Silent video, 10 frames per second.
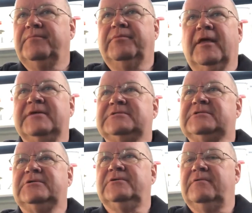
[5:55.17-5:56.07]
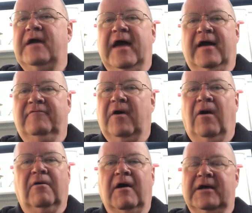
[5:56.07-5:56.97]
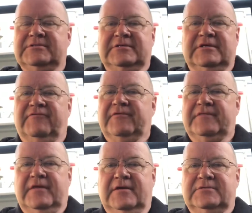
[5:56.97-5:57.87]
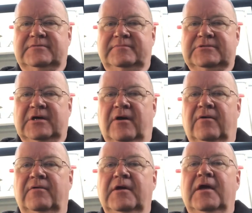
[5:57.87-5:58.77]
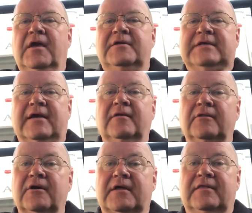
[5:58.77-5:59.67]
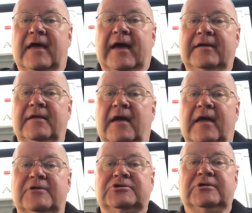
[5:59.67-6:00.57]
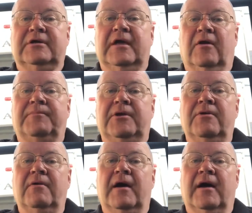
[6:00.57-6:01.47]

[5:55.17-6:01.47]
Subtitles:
place to have all kinds of different things. So take a look at that. It should help you